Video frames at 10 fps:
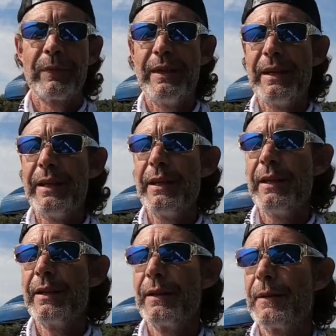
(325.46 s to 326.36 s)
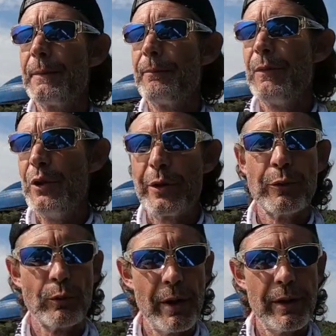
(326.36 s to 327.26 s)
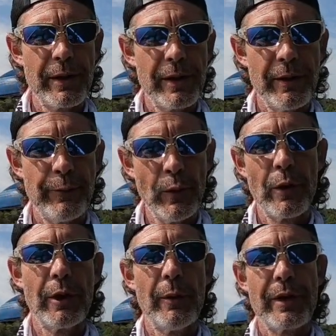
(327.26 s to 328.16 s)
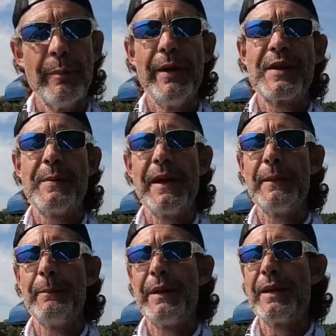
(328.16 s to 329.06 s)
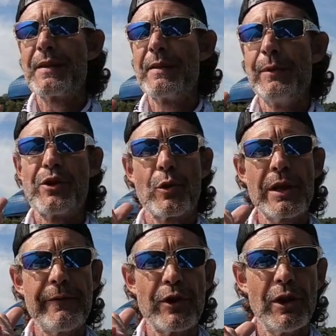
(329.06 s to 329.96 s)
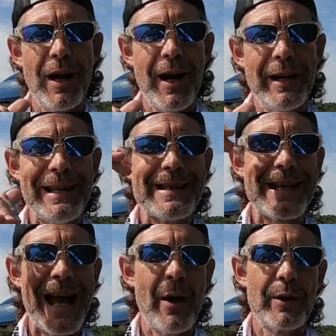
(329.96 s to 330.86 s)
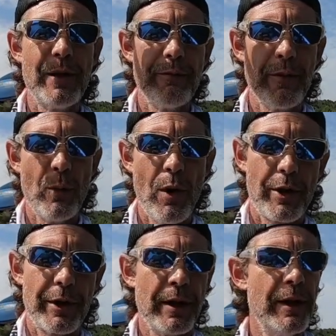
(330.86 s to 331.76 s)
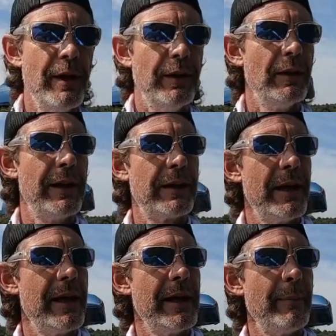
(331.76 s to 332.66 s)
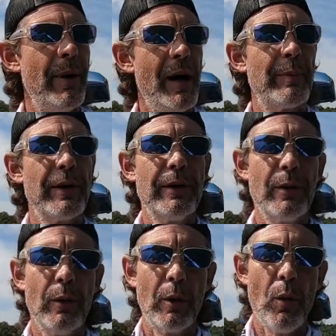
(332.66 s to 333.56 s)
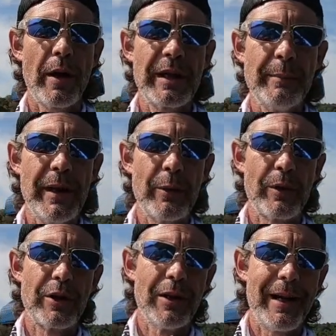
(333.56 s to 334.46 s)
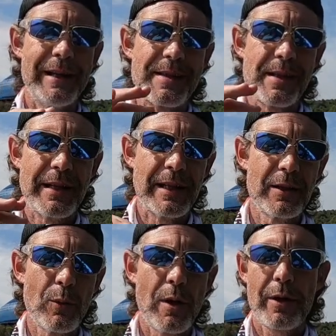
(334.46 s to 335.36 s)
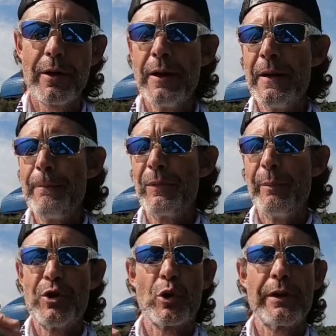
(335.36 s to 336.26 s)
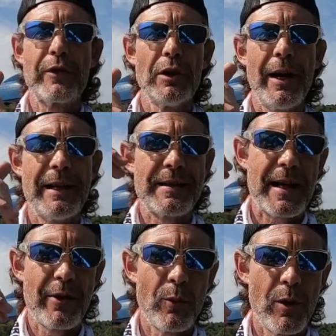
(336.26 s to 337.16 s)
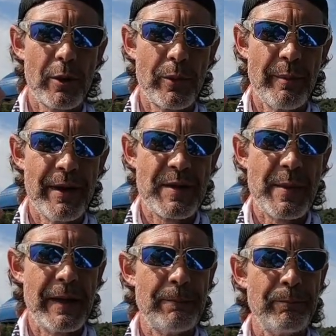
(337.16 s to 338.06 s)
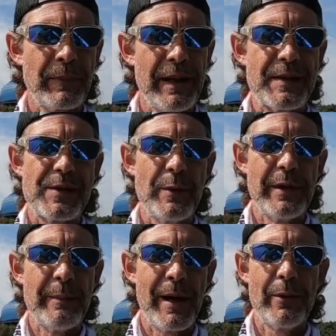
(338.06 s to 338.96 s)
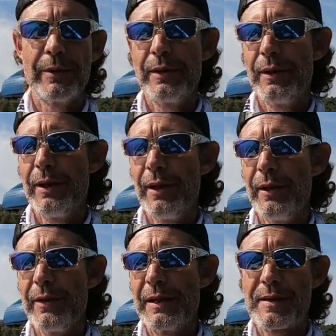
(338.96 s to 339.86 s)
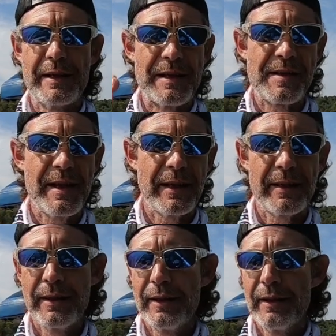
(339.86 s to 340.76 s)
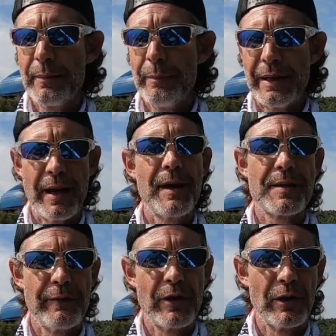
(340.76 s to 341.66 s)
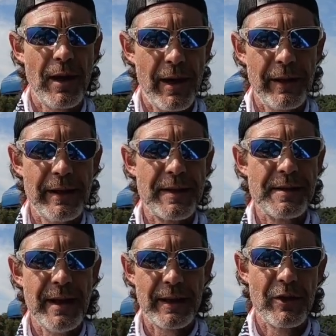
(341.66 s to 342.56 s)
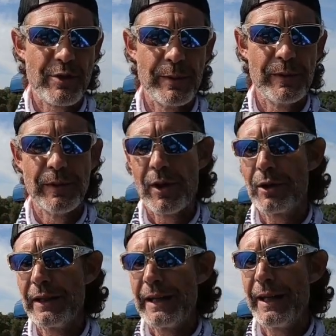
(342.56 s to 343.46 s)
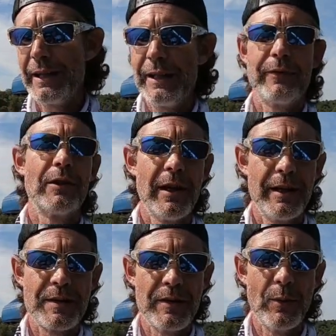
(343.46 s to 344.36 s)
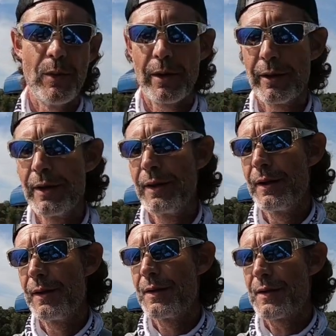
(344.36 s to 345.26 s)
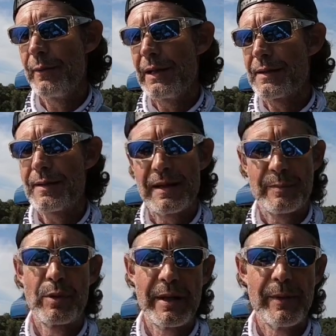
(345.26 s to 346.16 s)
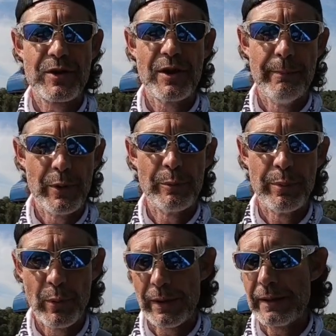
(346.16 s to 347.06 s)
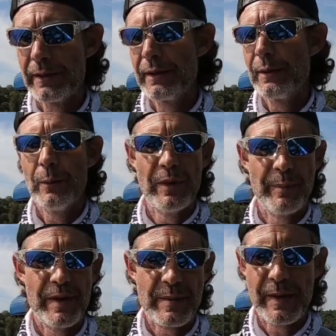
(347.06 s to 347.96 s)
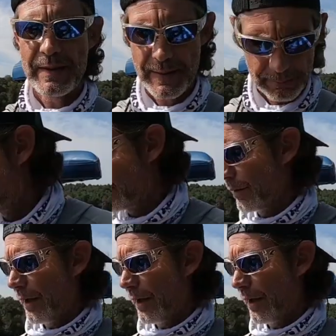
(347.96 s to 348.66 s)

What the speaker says: You can run fluoro on a buzzbait because the majority of your line is out of the water. Unlike a popper or a walking bait where your line is sitting in the water, the majority of your line is out of the water with a buzzbait, and so the amount that it's going to sink because of your line is negligible. Hardly any of your line is in the water, so that's pretty much a moot point with buzzbaits.